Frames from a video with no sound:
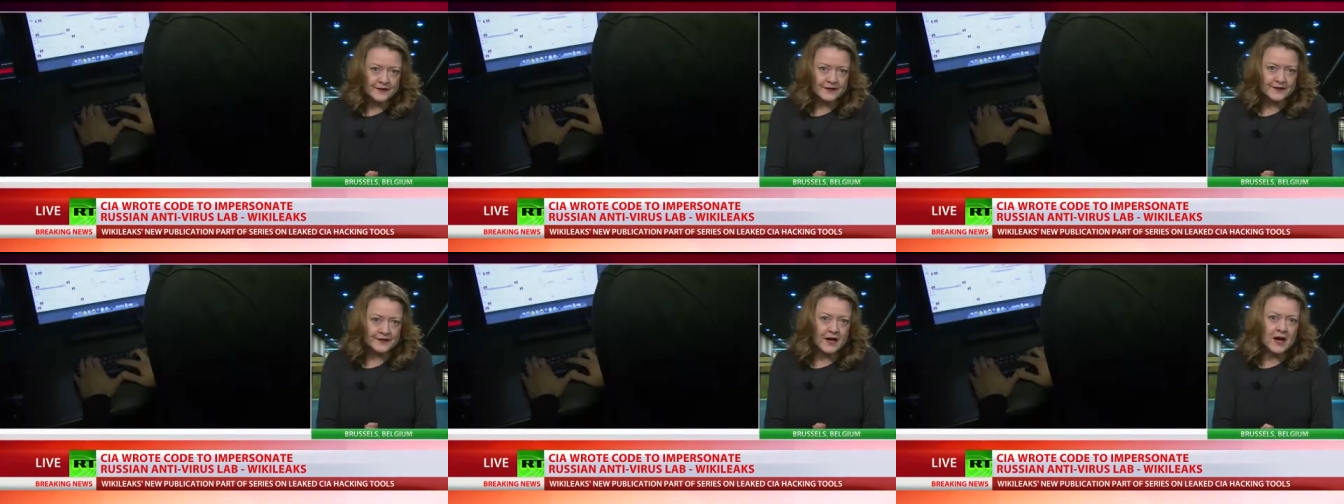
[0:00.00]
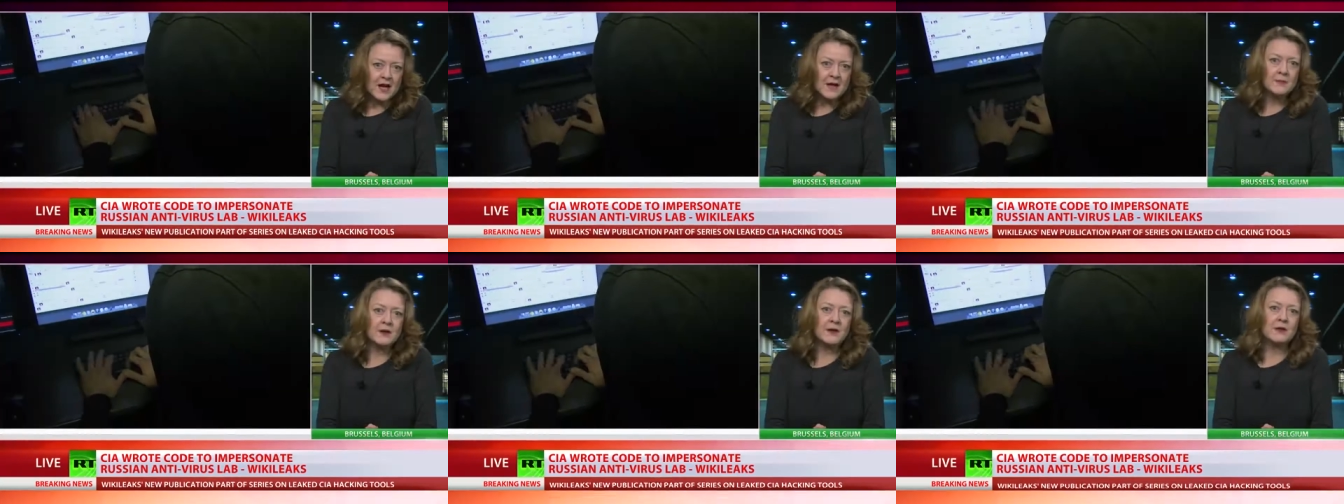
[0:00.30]

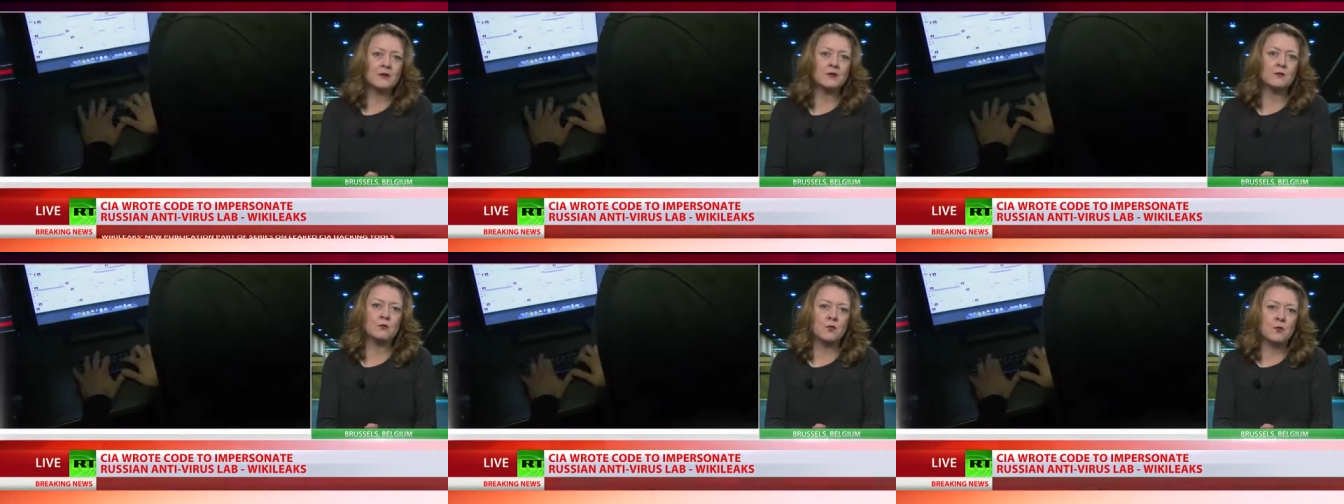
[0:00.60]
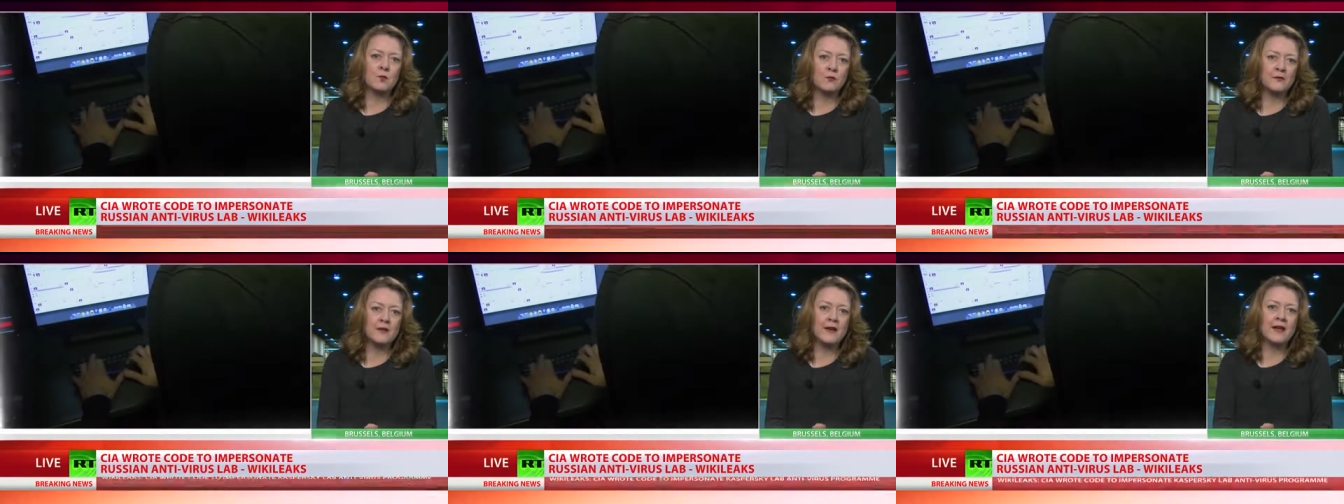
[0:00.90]
cyber
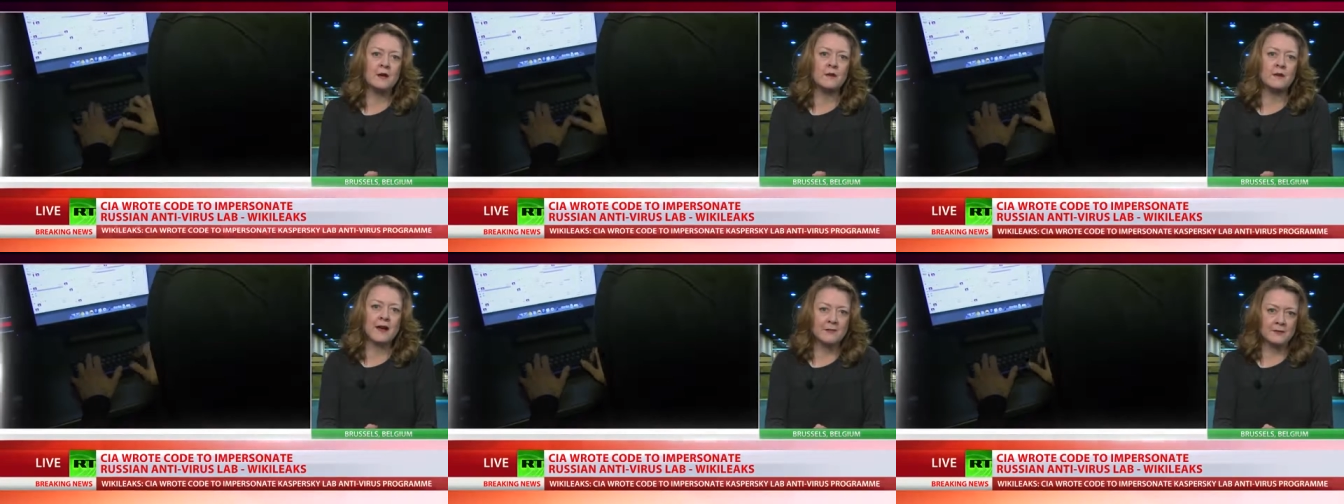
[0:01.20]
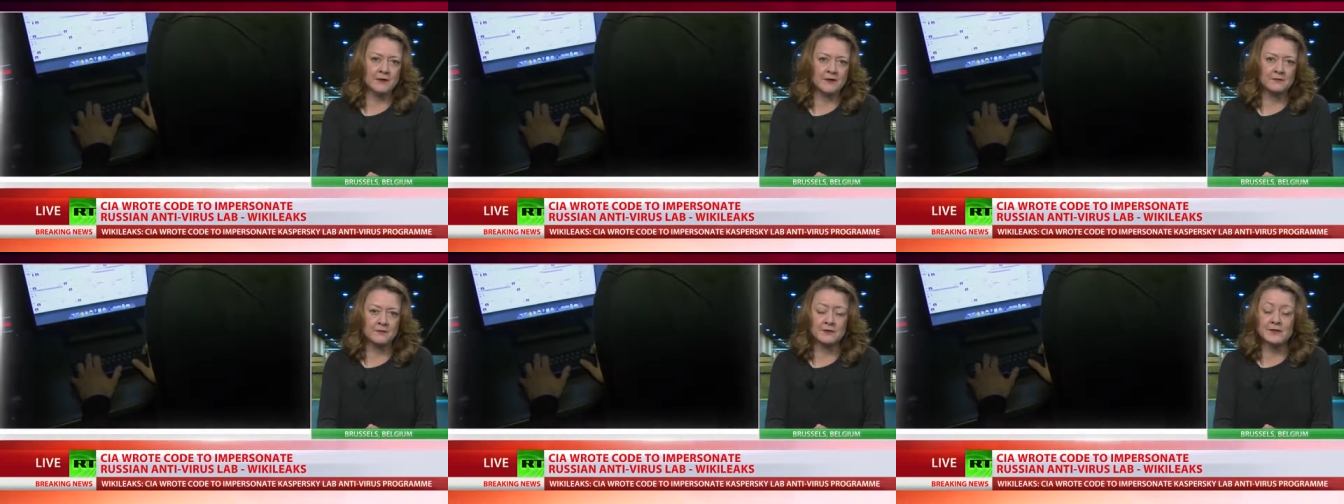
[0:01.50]
warfare
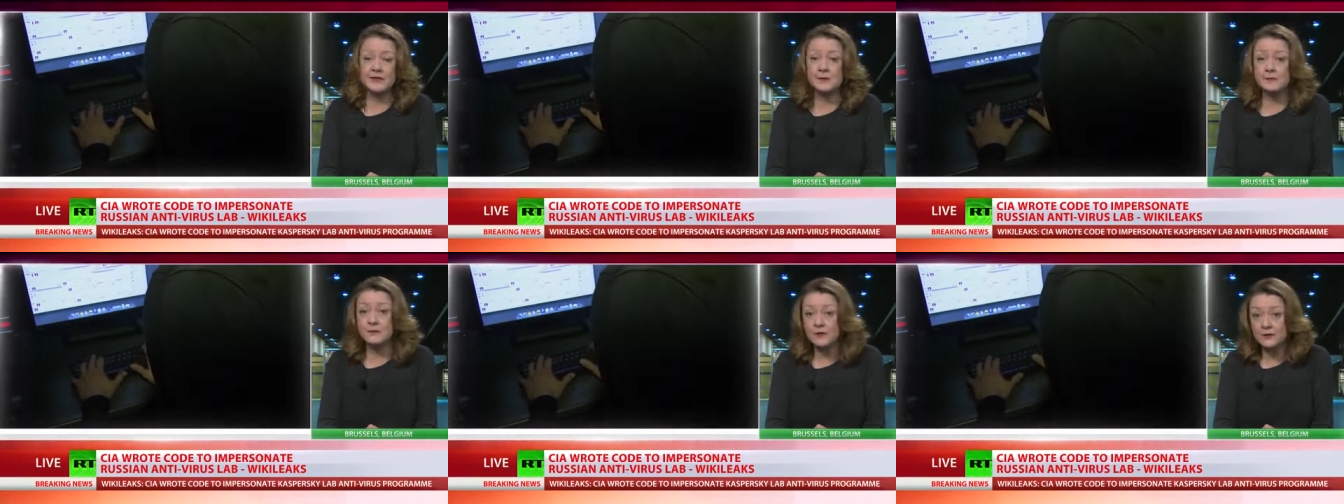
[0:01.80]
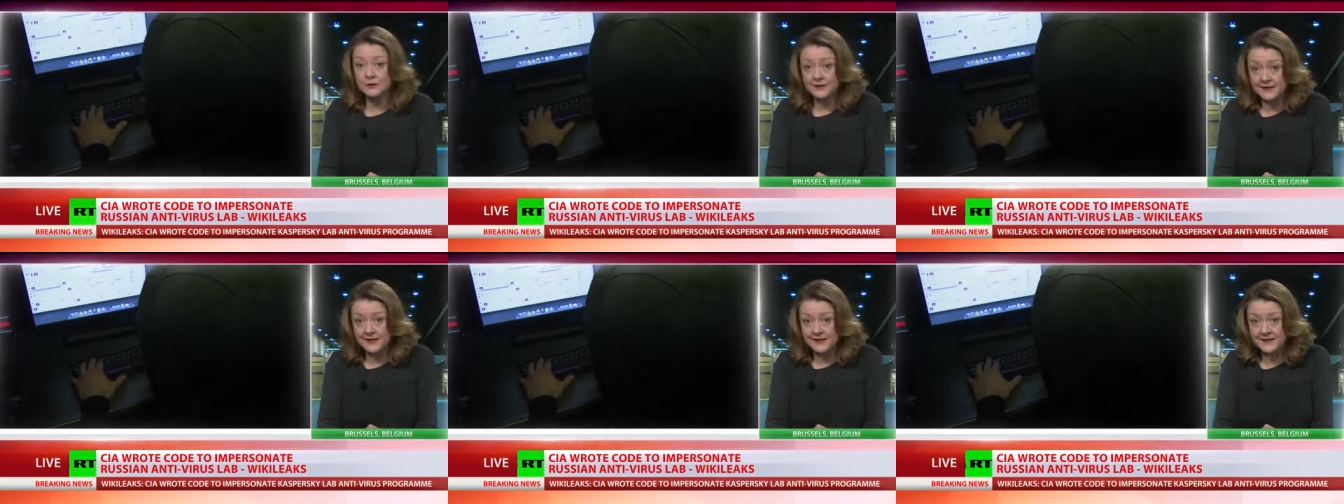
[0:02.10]
weapon was
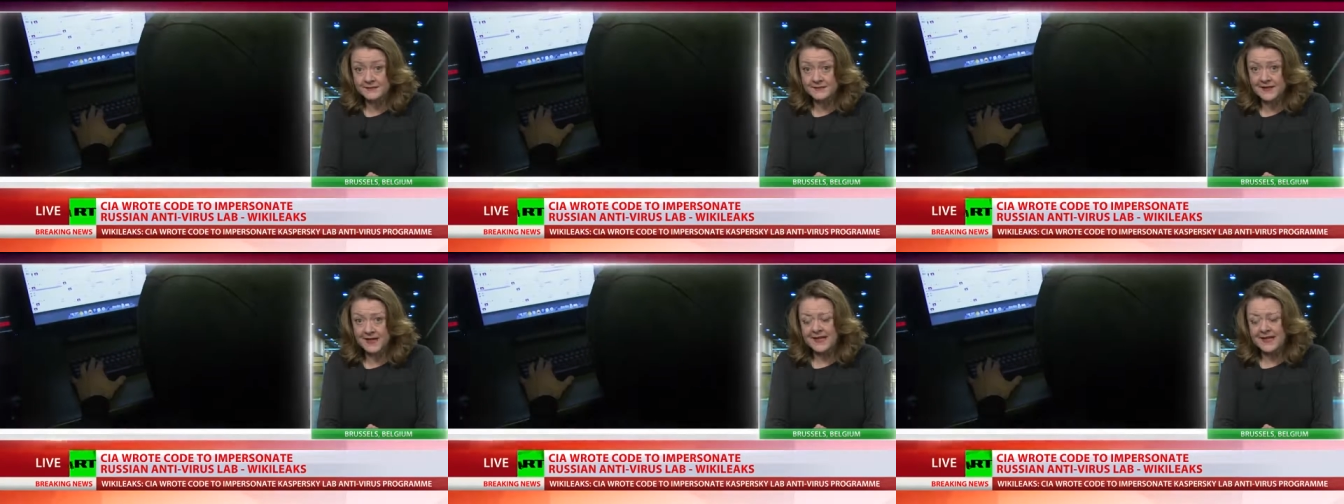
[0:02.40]
deployed.